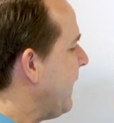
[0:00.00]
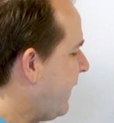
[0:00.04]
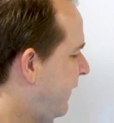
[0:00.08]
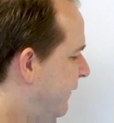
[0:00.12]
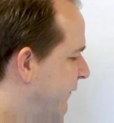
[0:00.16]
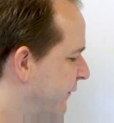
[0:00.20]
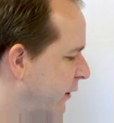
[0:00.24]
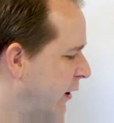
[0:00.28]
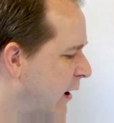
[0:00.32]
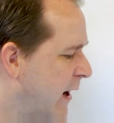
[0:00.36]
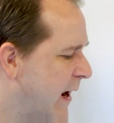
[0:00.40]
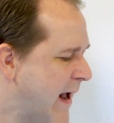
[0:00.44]

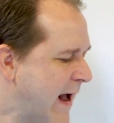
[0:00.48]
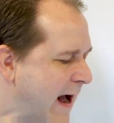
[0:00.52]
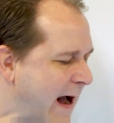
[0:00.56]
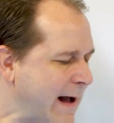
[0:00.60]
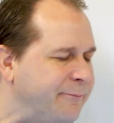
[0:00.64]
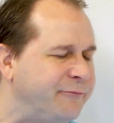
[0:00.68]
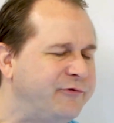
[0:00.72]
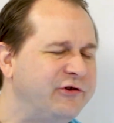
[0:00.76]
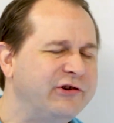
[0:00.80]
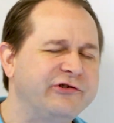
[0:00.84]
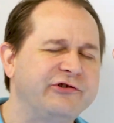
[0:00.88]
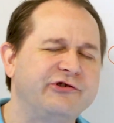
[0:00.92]
answer.
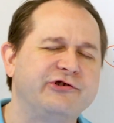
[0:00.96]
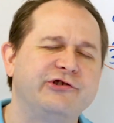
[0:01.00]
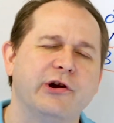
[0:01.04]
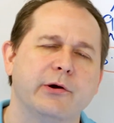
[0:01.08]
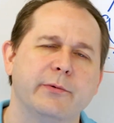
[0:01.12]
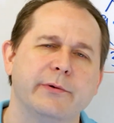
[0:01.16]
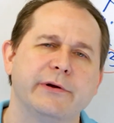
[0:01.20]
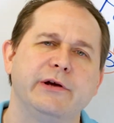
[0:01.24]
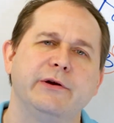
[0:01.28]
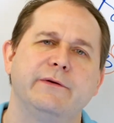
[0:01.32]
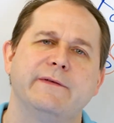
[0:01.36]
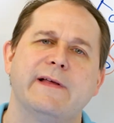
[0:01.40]
I'm just
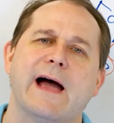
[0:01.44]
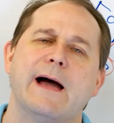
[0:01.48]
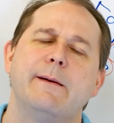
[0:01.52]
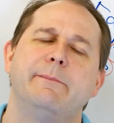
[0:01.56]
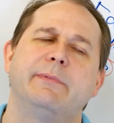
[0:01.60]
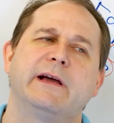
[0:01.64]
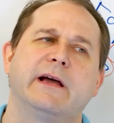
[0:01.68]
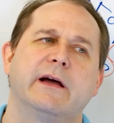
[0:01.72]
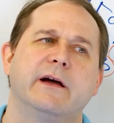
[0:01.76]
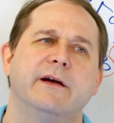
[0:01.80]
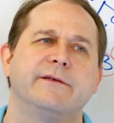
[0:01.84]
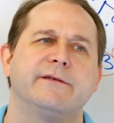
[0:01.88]
showing you that
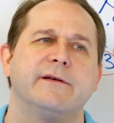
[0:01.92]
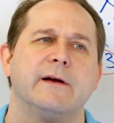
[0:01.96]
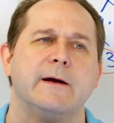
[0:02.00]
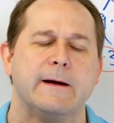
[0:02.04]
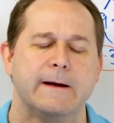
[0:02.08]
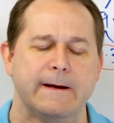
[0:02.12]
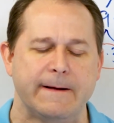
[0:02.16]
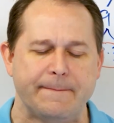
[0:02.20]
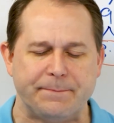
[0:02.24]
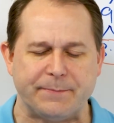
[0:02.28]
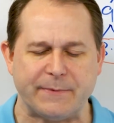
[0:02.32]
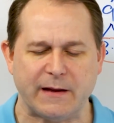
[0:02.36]
because
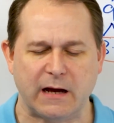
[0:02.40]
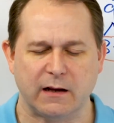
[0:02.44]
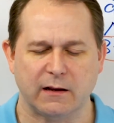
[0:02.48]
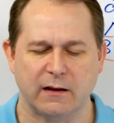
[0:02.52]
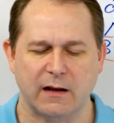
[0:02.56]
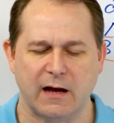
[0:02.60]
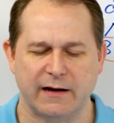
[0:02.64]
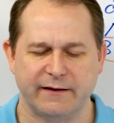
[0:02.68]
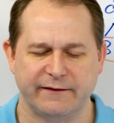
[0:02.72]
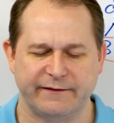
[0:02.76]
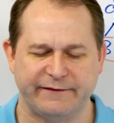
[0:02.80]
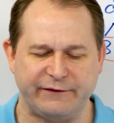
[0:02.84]
a
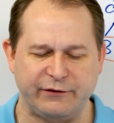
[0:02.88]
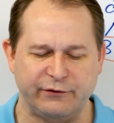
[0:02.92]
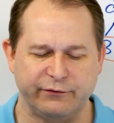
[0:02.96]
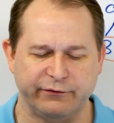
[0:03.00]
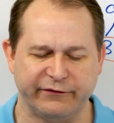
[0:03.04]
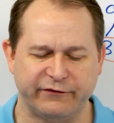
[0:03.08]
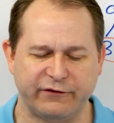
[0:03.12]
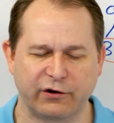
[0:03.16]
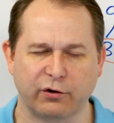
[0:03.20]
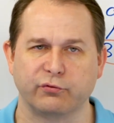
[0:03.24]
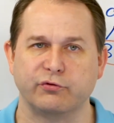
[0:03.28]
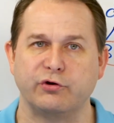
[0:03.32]
lot of
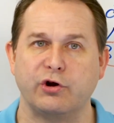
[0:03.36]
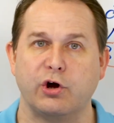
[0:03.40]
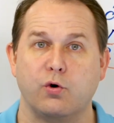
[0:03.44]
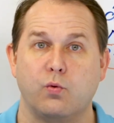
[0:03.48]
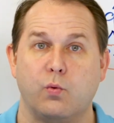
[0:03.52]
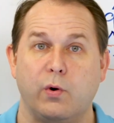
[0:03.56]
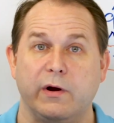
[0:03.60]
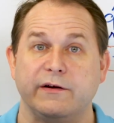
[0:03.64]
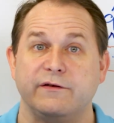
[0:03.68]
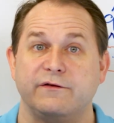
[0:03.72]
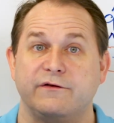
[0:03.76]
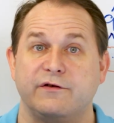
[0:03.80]
students don't know
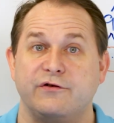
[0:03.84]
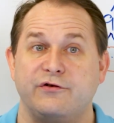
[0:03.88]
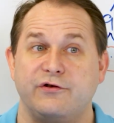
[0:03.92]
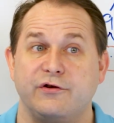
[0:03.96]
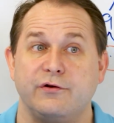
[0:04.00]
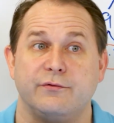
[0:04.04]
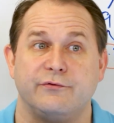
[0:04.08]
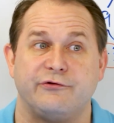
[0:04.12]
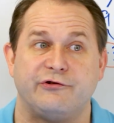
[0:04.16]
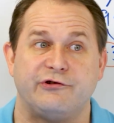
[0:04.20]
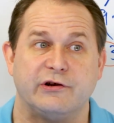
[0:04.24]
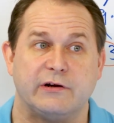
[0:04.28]
what to
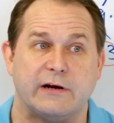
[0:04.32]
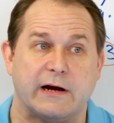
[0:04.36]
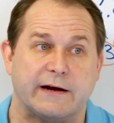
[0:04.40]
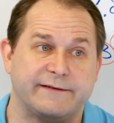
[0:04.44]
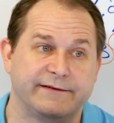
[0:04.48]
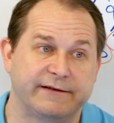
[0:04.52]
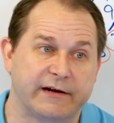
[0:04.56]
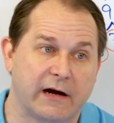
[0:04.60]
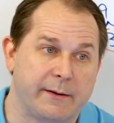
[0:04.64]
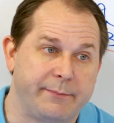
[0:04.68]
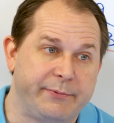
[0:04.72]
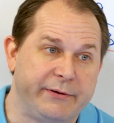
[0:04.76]
do. Should I
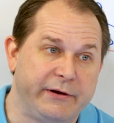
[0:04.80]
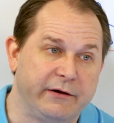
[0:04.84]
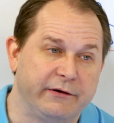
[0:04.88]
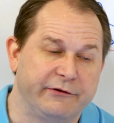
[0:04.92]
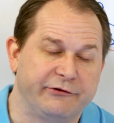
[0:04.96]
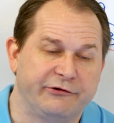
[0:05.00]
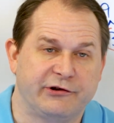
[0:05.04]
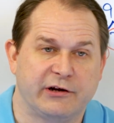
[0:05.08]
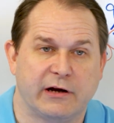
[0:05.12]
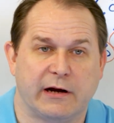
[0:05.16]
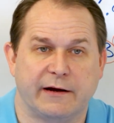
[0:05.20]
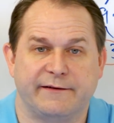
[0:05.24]
stop here?
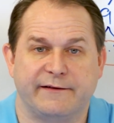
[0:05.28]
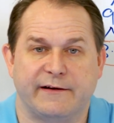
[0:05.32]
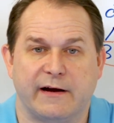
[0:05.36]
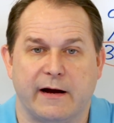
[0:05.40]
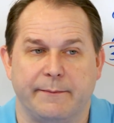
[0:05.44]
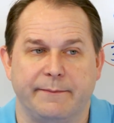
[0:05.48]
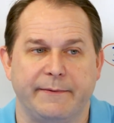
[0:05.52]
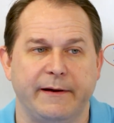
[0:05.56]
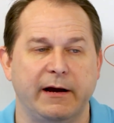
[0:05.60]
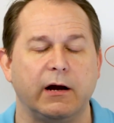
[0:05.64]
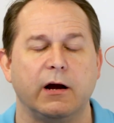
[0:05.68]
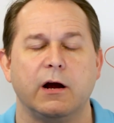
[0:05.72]
Should I
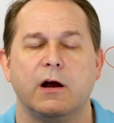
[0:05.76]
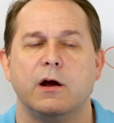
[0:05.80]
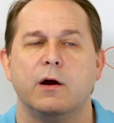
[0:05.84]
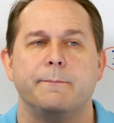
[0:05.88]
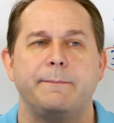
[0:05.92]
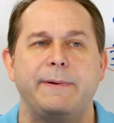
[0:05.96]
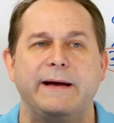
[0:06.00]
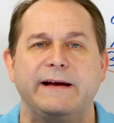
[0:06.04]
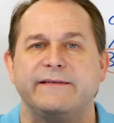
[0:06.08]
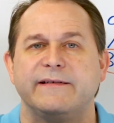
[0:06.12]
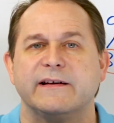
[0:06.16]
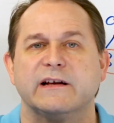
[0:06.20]
stop there?
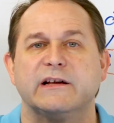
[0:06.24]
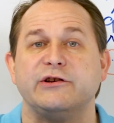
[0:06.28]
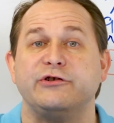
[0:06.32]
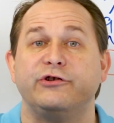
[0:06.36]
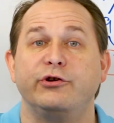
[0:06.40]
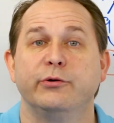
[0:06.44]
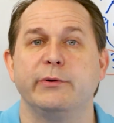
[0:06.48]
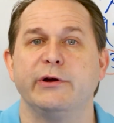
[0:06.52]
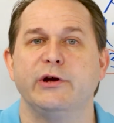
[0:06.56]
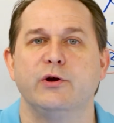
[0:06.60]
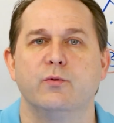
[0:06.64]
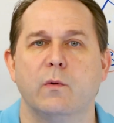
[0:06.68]
Basically,
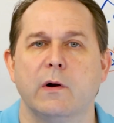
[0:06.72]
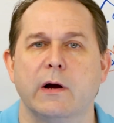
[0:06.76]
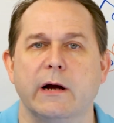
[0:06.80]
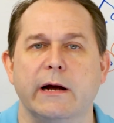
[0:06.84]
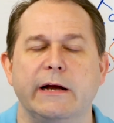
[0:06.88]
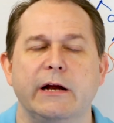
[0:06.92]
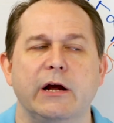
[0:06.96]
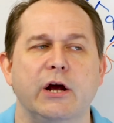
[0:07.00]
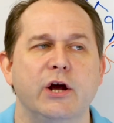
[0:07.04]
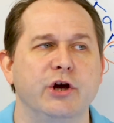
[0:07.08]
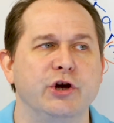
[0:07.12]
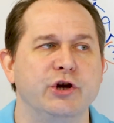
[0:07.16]
do what you
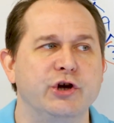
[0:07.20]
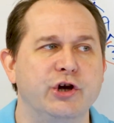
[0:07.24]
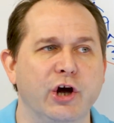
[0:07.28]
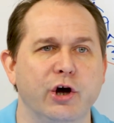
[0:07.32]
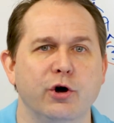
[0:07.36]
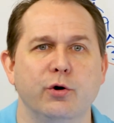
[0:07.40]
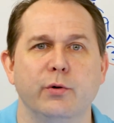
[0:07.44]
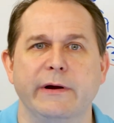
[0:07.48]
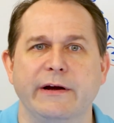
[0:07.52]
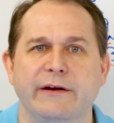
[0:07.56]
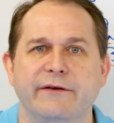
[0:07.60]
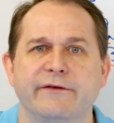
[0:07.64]
want.
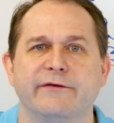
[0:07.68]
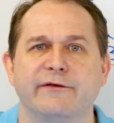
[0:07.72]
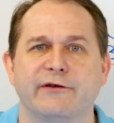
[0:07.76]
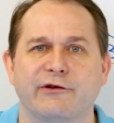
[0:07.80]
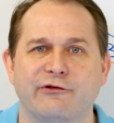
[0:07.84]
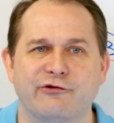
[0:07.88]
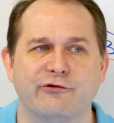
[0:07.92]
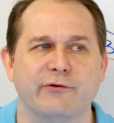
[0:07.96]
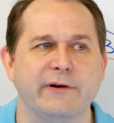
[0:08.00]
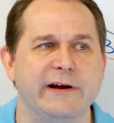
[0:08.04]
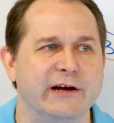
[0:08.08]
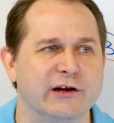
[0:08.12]
Go into the
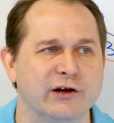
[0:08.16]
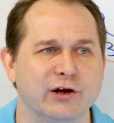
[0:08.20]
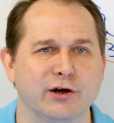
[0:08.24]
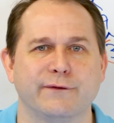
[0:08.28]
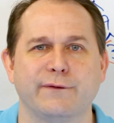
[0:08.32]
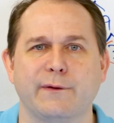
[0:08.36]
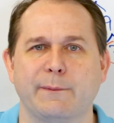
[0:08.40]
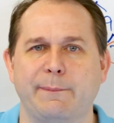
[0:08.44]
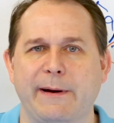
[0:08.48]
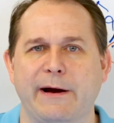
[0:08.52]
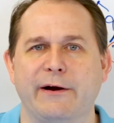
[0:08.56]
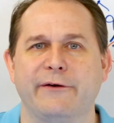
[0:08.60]
tree and look
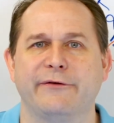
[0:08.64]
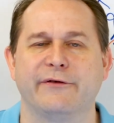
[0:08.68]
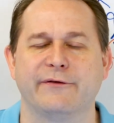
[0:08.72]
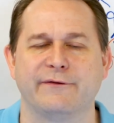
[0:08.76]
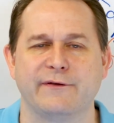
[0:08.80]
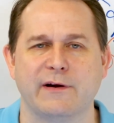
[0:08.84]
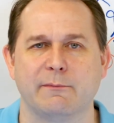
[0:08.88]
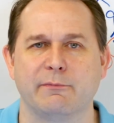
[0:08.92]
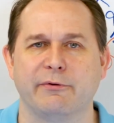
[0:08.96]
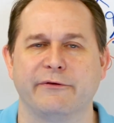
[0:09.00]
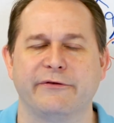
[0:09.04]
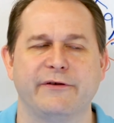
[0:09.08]
for pairs of
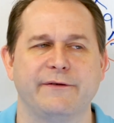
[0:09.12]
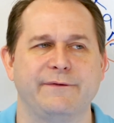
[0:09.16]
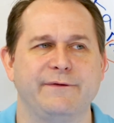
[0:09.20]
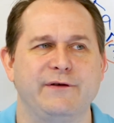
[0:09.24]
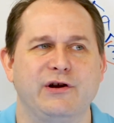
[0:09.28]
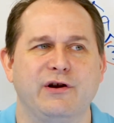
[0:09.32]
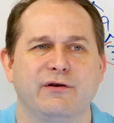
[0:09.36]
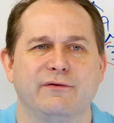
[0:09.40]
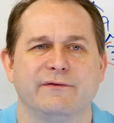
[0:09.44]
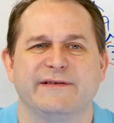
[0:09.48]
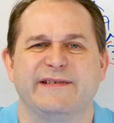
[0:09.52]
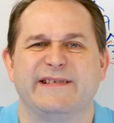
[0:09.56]
numbers. If
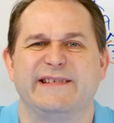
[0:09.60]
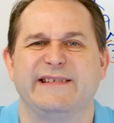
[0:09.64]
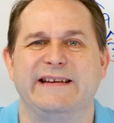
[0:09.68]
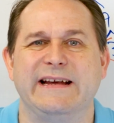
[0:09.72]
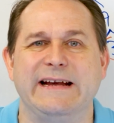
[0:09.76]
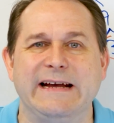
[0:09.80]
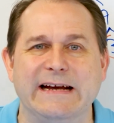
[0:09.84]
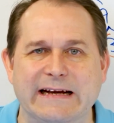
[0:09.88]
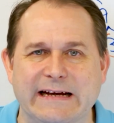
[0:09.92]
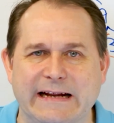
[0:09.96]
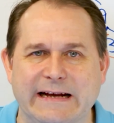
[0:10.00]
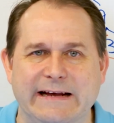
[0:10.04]
you don't
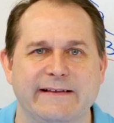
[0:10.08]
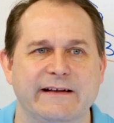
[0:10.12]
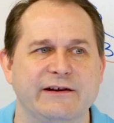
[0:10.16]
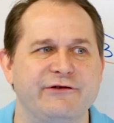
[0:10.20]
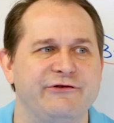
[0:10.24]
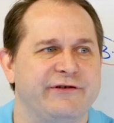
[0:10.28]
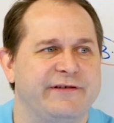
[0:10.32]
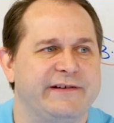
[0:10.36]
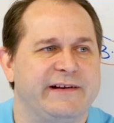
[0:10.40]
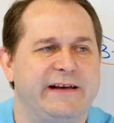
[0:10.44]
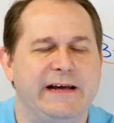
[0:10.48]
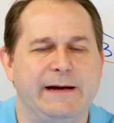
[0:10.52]
see any, then
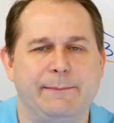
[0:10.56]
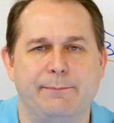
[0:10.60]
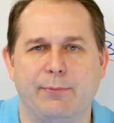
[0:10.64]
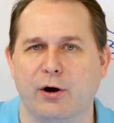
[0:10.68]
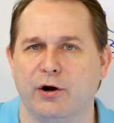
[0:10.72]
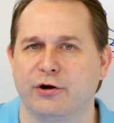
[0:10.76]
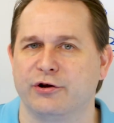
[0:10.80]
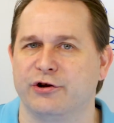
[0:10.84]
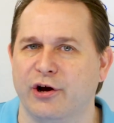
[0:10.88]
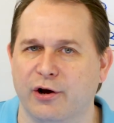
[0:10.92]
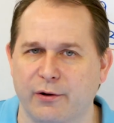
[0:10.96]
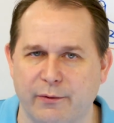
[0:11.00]
just keep
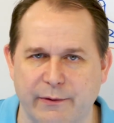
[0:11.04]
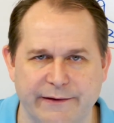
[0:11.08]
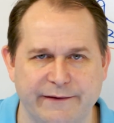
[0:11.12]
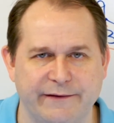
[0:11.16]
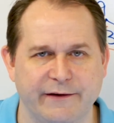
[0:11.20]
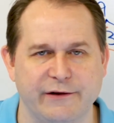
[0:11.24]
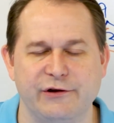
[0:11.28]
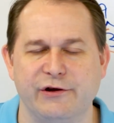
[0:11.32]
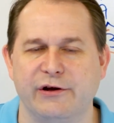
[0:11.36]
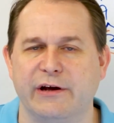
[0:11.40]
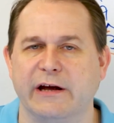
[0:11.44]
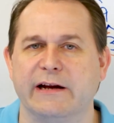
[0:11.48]
on going
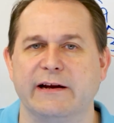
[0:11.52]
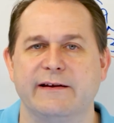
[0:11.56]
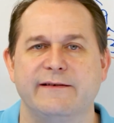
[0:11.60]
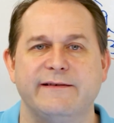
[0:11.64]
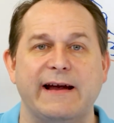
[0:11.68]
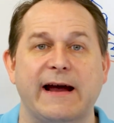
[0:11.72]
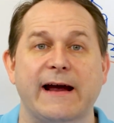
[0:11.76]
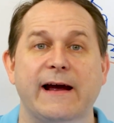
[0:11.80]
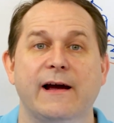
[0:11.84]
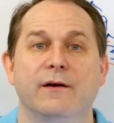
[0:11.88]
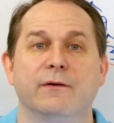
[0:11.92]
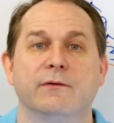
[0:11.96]
until you get it
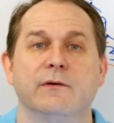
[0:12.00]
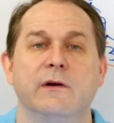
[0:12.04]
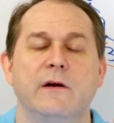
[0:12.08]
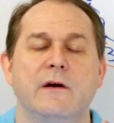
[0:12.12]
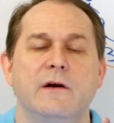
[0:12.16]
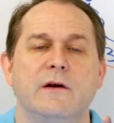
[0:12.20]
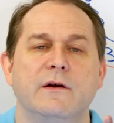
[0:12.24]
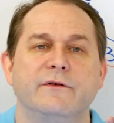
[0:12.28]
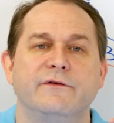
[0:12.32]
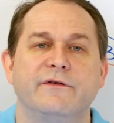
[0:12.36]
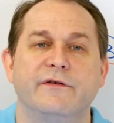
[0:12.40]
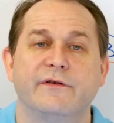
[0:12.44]
down
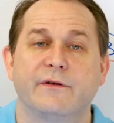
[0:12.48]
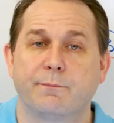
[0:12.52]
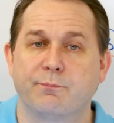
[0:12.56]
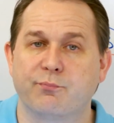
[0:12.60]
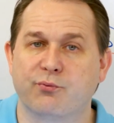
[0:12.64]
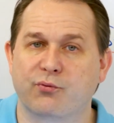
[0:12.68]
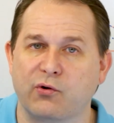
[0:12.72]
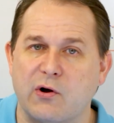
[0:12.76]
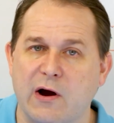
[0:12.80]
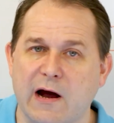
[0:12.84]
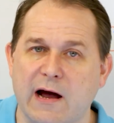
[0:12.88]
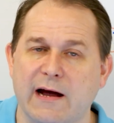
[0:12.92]
to the
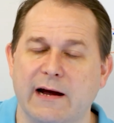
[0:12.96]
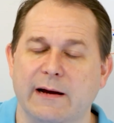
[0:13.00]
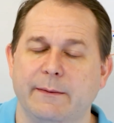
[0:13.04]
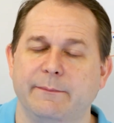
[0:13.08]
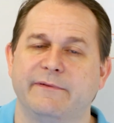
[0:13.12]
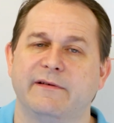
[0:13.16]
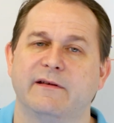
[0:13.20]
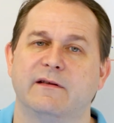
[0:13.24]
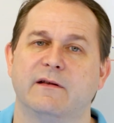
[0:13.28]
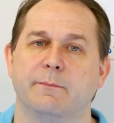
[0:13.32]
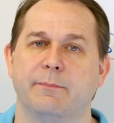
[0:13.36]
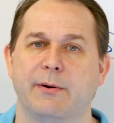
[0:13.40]

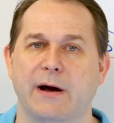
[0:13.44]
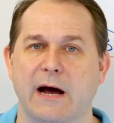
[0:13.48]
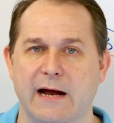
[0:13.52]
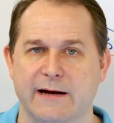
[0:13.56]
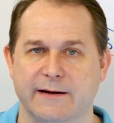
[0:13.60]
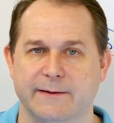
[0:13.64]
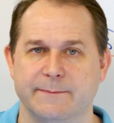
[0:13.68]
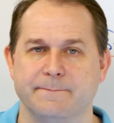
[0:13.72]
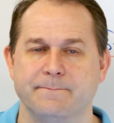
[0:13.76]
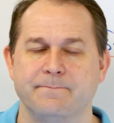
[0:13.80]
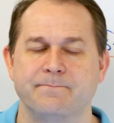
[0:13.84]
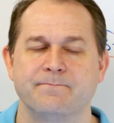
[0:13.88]
primes at the
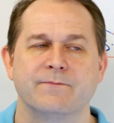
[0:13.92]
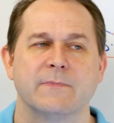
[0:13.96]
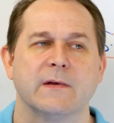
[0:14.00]
bottom,